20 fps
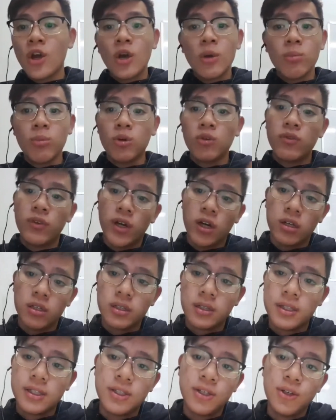Move on
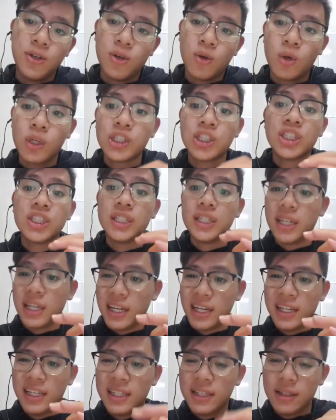to question
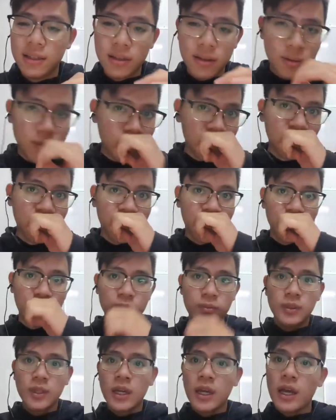8.
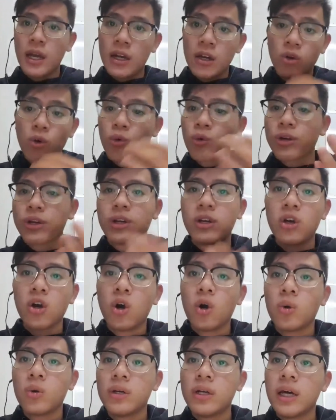
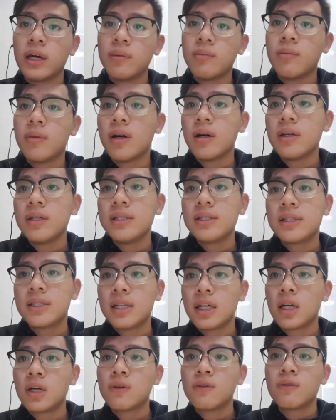Recall that money
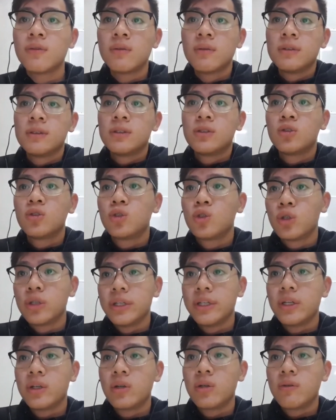serves
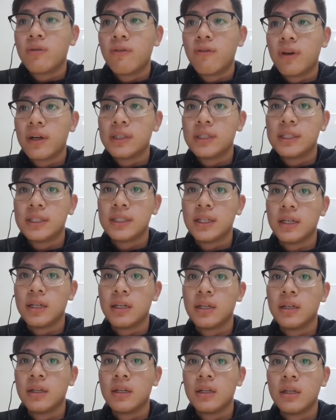3
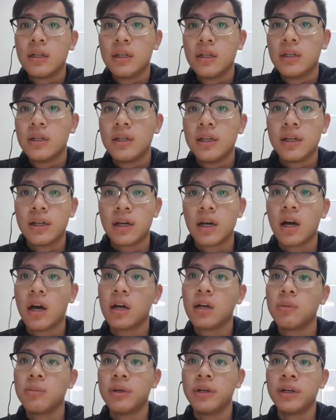functions in the
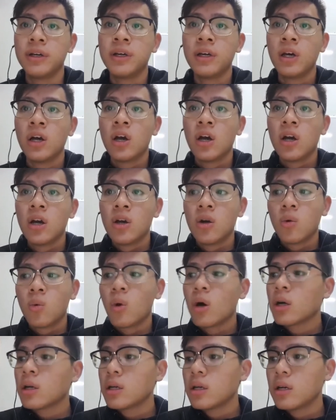economy.
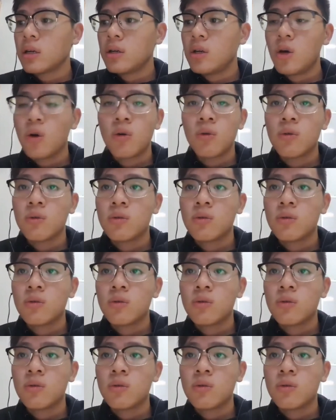What are those